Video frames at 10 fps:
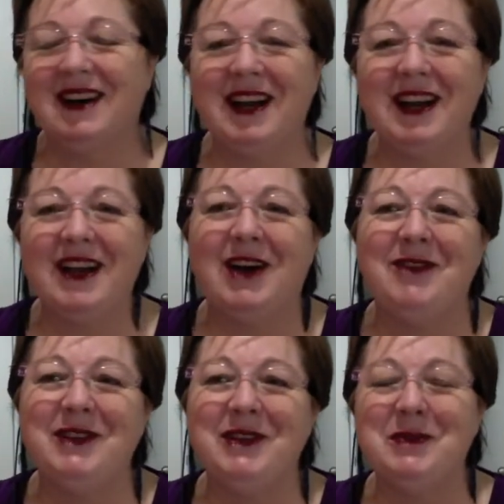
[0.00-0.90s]
I
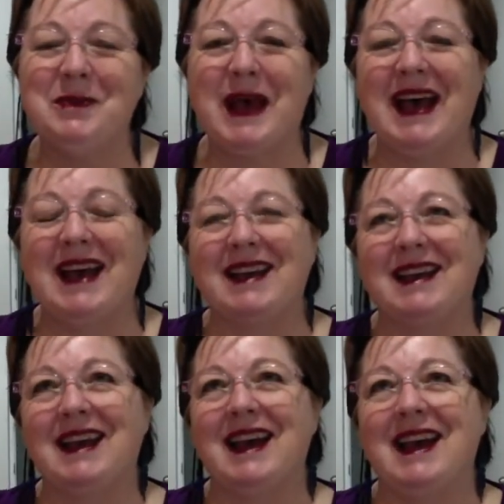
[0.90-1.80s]
often look back
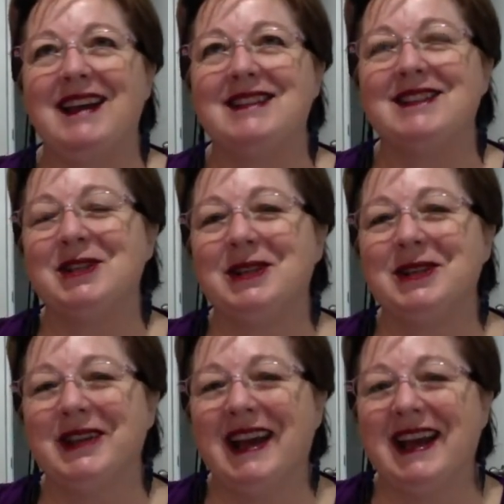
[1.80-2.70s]

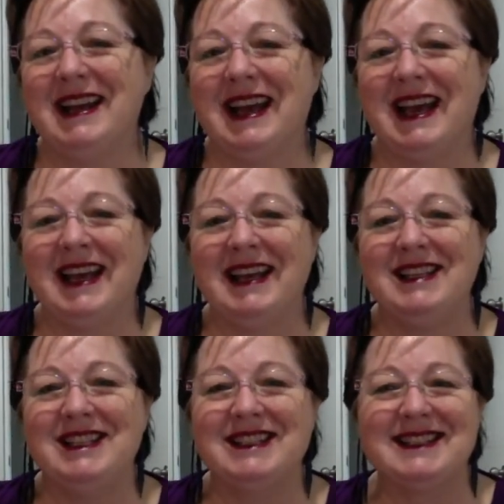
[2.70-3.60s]
to an
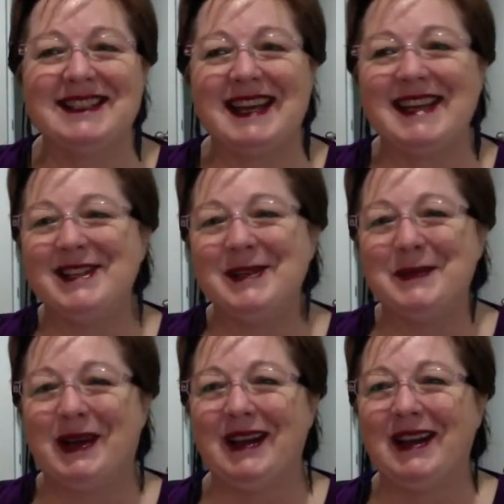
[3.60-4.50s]
age and stage in
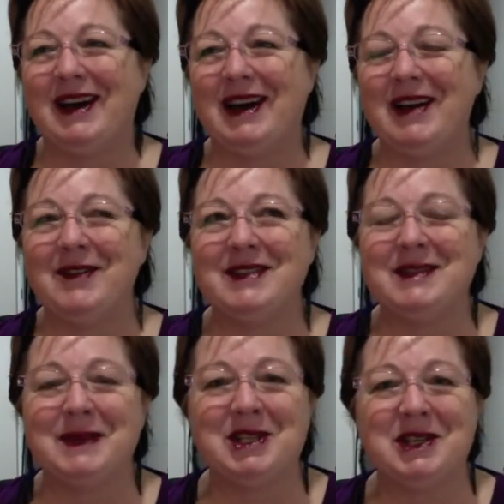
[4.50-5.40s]
my life,
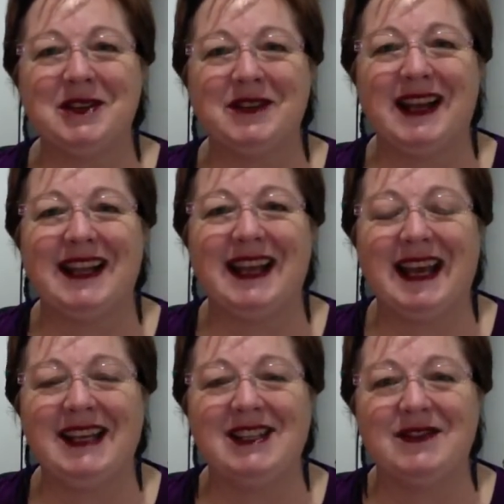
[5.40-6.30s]
especially around the
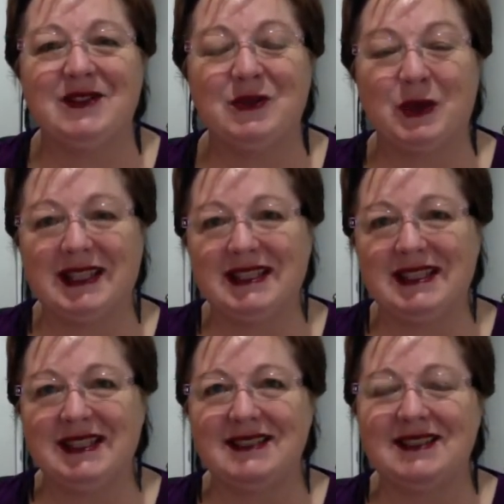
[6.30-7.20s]
age of
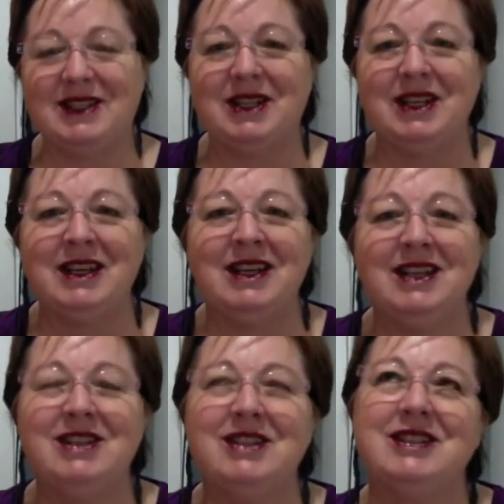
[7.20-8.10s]
20. So
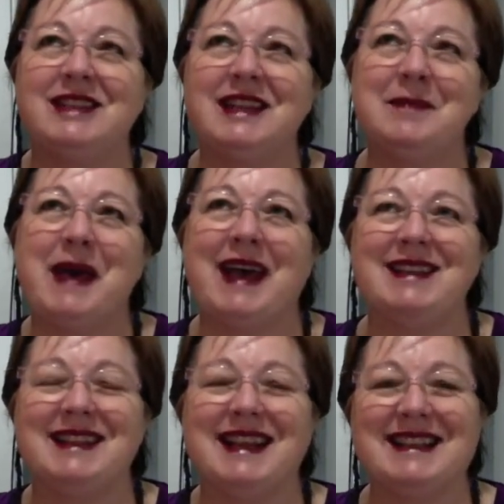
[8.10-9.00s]
think
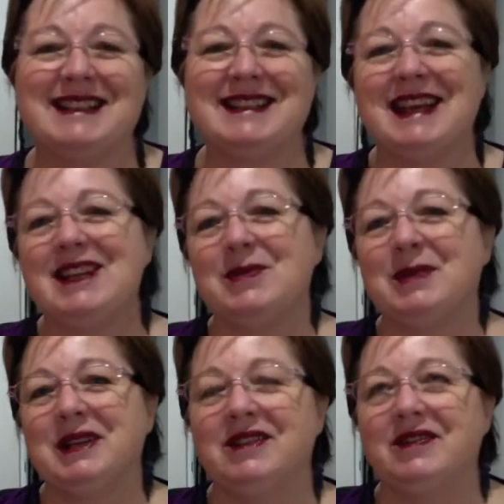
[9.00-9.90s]
back to that stage
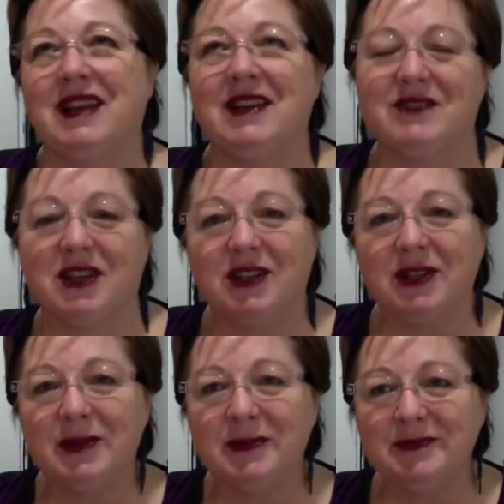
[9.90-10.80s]
when you've left
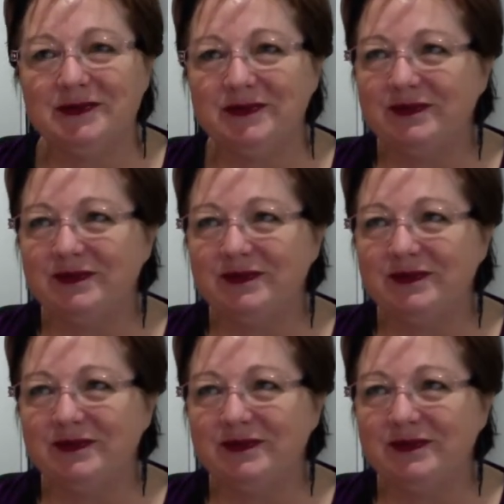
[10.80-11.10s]
home,